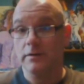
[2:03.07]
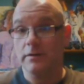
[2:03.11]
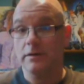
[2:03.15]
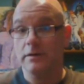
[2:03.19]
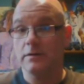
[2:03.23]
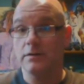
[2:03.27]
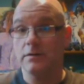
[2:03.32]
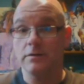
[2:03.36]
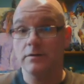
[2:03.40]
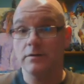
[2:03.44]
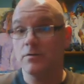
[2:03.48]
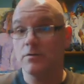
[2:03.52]

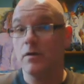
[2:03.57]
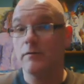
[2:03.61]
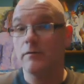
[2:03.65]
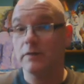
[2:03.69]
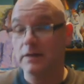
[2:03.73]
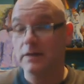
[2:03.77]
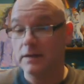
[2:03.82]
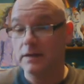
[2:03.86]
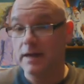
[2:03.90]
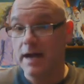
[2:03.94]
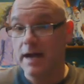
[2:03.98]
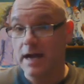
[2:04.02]
you don't have a
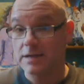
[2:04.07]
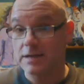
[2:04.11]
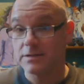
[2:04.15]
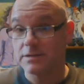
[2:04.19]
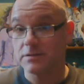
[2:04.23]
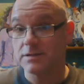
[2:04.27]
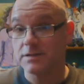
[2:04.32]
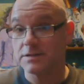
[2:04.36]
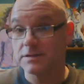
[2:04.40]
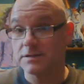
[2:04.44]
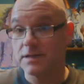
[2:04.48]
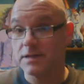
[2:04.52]
class, so
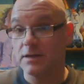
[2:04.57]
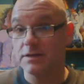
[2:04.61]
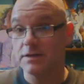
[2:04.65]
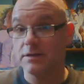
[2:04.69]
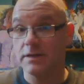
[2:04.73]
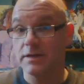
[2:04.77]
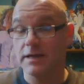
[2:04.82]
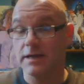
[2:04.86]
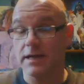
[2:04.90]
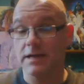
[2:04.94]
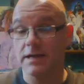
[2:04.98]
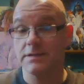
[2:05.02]
it doesn't tell you
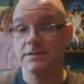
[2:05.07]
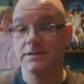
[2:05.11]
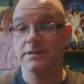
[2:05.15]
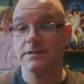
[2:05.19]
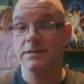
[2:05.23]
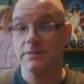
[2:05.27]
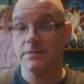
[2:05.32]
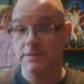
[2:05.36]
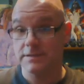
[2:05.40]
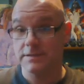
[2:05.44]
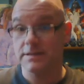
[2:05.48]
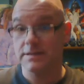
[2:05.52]
like a
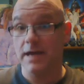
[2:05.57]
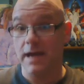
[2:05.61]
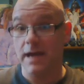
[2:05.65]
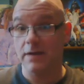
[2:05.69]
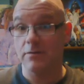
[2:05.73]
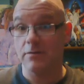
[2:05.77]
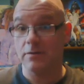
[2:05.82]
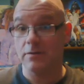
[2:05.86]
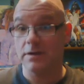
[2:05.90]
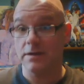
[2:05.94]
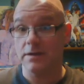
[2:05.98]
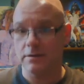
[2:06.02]
skill set
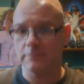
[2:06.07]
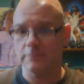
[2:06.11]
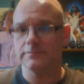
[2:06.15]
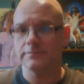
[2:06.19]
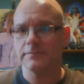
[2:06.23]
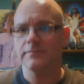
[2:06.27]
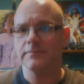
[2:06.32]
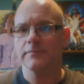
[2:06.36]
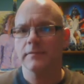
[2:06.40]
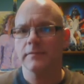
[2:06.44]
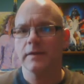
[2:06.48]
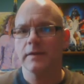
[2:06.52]
or
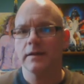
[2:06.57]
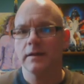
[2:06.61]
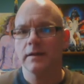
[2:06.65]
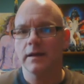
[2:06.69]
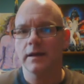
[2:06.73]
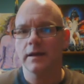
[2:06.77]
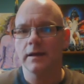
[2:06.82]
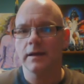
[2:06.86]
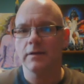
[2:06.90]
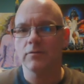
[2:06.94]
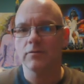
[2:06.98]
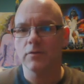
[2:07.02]

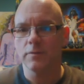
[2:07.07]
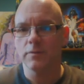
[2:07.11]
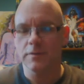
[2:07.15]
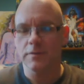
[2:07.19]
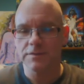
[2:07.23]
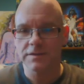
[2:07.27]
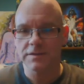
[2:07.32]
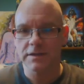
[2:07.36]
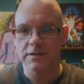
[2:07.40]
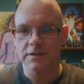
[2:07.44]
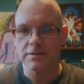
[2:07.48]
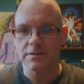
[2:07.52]
a group of
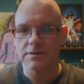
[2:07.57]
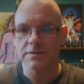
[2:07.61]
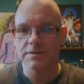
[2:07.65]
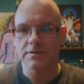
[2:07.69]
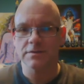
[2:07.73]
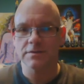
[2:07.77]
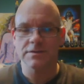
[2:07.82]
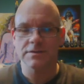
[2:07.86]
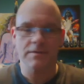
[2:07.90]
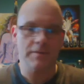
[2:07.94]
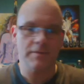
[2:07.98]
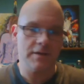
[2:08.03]
skills
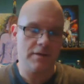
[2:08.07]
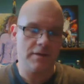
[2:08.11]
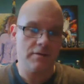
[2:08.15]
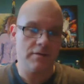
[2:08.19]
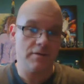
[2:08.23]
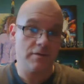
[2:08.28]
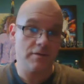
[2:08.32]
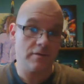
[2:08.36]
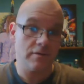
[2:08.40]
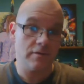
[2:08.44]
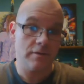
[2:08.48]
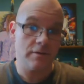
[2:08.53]
or something that
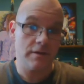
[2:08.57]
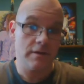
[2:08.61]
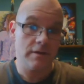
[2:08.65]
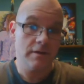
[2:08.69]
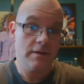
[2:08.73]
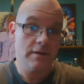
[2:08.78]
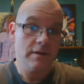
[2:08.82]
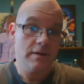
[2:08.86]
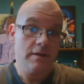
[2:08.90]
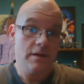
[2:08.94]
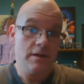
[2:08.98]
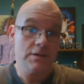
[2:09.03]
you're
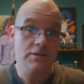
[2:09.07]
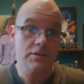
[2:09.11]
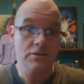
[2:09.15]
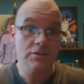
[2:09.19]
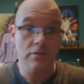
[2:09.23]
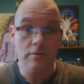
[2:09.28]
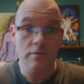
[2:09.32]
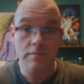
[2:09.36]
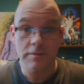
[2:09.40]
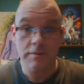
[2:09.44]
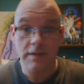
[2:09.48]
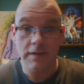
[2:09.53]

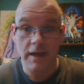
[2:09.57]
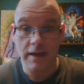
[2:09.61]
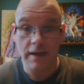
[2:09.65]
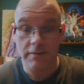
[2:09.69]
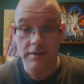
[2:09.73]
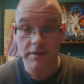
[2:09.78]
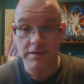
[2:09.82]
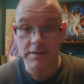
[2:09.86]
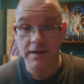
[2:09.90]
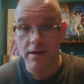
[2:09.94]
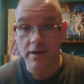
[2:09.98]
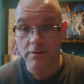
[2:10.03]
assumed to have,
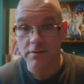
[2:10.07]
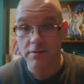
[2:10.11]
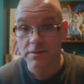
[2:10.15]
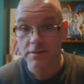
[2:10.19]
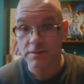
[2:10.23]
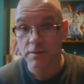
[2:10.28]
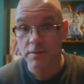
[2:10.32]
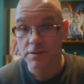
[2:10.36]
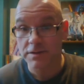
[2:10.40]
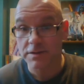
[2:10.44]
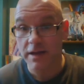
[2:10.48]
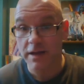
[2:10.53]
this character is
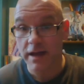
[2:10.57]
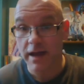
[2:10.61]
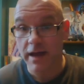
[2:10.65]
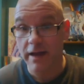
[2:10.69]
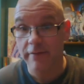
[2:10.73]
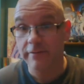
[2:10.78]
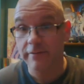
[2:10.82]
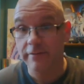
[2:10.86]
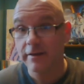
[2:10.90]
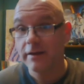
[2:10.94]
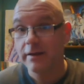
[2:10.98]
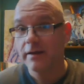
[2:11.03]
supposed to
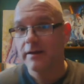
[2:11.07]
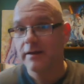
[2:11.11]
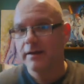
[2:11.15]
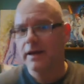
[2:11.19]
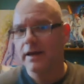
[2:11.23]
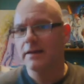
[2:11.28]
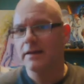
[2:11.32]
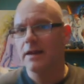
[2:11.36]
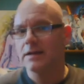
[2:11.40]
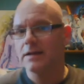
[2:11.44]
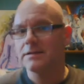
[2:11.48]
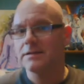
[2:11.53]
have.
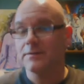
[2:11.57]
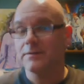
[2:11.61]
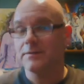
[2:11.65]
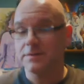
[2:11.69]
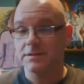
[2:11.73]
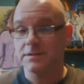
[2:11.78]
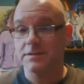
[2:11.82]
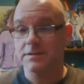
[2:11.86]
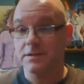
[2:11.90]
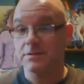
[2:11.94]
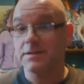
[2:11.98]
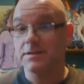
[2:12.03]
And a lot of
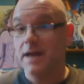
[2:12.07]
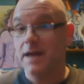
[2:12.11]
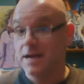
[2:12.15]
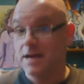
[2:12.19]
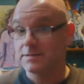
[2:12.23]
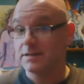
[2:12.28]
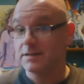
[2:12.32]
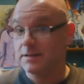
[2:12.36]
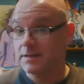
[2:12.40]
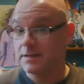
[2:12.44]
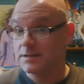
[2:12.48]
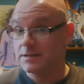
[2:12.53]
times they're
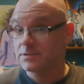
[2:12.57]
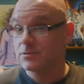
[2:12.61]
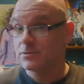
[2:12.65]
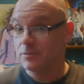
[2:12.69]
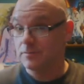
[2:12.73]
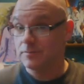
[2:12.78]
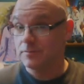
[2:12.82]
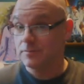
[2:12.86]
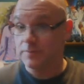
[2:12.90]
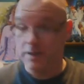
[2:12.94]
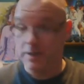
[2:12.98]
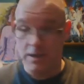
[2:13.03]
tacitly
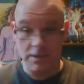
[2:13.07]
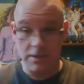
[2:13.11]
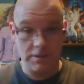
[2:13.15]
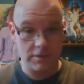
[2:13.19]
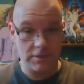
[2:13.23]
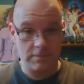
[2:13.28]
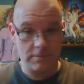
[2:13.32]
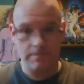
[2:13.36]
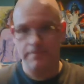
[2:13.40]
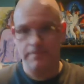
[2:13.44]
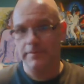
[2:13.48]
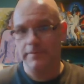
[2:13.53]
assumed
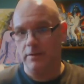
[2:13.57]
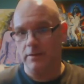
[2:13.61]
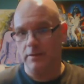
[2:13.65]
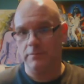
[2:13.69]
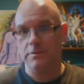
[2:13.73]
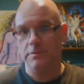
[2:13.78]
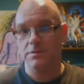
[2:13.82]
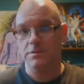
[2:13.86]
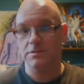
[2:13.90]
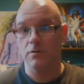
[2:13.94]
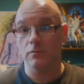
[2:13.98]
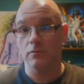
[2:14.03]
because
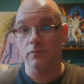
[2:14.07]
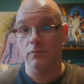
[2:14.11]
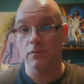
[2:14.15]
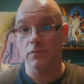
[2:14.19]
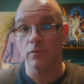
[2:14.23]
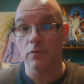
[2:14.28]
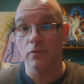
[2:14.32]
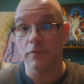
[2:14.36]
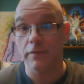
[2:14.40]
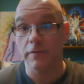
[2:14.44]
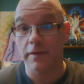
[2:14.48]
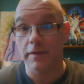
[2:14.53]
there's no
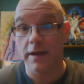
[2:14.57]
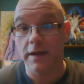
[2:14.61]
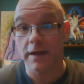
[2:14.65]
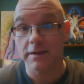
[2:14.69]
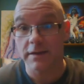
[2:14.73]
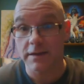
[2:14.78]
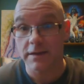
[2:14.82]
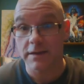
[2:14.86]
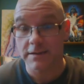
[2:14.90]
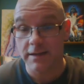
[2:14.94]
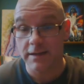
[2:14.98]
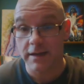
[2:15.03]
rule for that. And
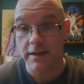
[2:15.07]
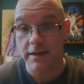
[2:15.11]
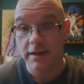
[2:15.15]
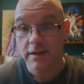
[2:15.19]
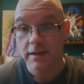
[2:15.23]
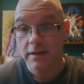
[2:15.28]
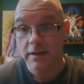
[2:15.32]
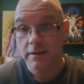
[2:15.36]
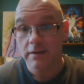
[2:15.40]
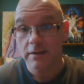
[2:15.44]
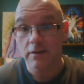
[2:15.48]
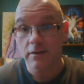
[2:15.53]
like say
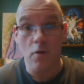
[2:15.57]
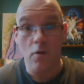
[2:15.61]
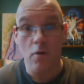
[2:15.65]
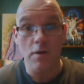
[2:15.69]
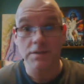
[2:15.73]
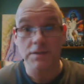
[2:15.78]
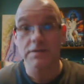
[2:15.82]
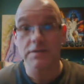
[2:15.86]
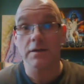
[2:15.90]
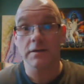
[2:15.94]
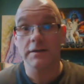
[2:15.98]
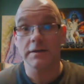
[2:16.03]

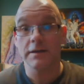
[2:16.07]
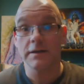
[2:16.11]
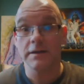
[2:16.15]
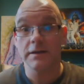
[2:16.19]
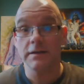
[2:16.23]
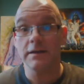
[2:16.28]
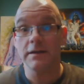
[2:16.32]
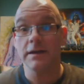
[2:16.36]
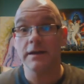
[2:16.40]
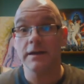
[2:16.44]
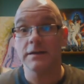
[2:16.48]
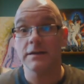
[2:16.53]
OSR
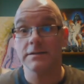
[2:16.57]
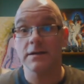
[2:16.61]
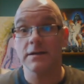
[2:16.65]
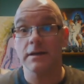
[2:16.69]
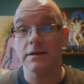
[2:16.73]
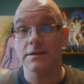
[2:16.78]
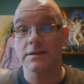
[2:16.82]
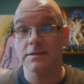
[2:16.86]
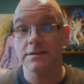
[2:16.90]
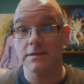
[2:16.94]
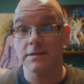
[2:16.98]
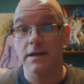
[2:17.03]
D&D, it's not
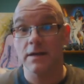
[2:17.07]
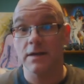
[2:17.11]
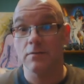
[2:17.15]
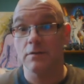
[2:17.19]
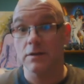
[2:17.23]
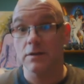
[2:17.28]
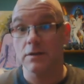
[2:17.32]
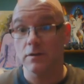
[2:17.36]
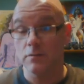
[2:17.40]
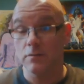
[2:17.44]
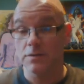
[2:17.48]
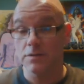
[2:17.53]
going to say,
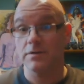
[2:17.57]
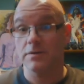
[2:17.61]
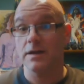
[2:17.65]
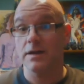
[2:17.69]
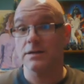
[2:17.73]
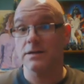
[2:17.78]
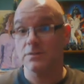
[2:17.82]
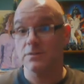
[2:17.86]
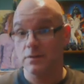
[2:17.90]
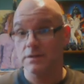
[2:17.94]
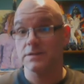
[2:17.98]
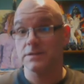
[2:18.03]
well, the wizard
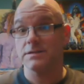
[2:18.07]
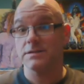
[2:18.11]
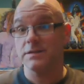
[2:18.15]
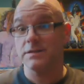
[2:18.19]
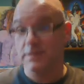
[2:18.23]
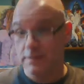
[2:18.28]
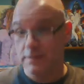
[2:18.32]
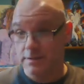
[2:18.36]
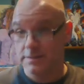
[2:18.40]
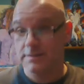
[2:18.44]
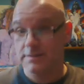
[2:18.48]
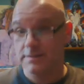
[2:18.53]
has all these
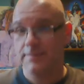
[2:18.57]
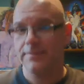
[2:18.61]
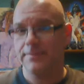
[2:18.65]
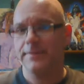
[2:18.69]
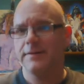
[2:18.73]
skills.